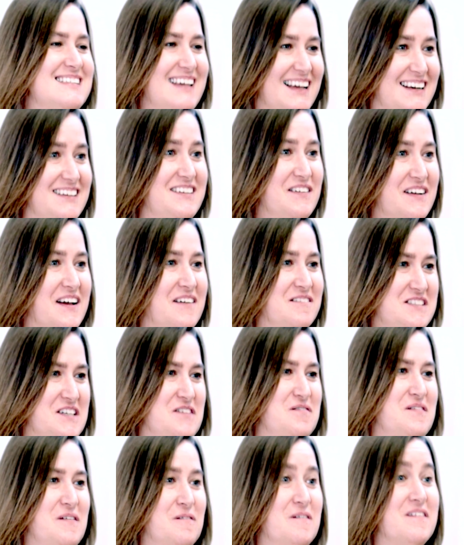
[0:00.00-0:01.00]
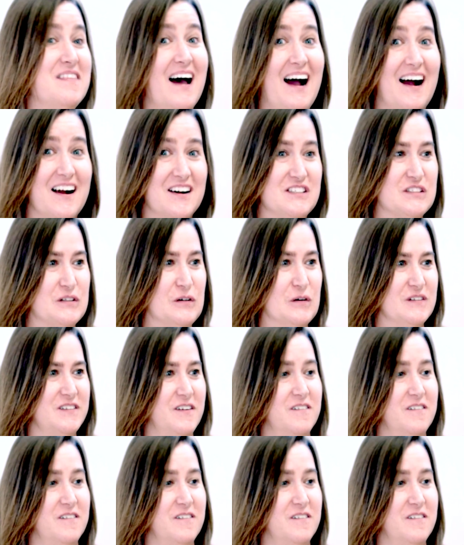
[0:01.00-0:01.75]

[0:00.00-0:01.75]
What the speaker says: that do come to me with the higher scores.